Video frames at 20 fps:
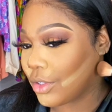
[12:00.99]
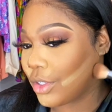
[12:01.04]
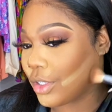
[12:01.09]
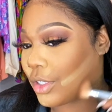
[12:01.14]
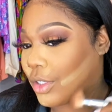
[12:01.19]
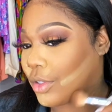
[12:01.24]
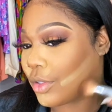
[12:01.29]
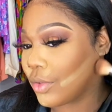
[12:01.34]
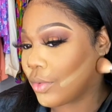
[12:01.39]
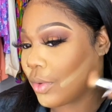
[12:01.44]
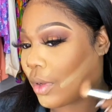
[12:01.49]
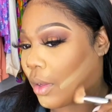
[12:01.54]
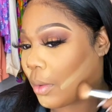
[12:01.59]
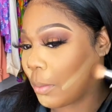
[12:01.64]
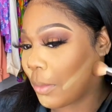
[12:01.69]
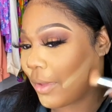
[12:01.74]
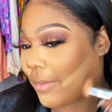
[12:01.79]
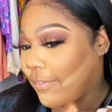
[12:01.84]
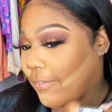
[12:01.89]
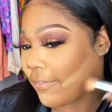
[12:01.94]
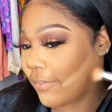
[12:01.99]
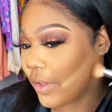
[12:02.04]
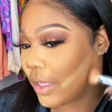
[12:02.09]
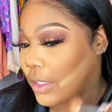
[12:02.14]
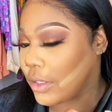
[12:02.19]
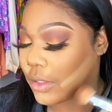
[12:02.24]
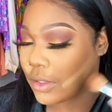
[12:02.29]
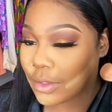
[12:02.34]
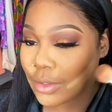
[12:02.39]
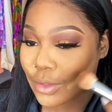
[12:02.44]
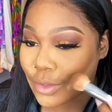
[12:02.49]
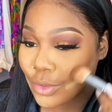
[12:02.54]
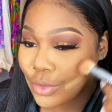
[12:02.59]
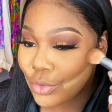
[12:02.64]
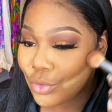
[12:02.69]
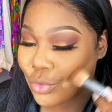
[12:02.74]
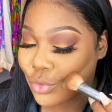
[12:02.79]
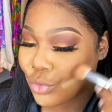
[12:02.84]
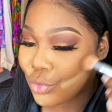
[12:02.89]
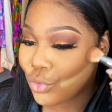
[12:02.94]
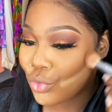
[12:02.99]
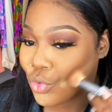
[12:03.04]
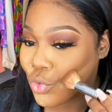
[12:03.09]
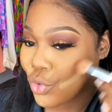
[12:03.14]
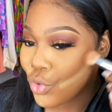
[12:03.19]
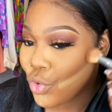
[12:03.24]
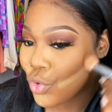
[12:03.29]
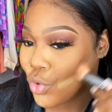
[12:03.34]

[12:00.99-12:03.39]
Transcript: chisel up my face.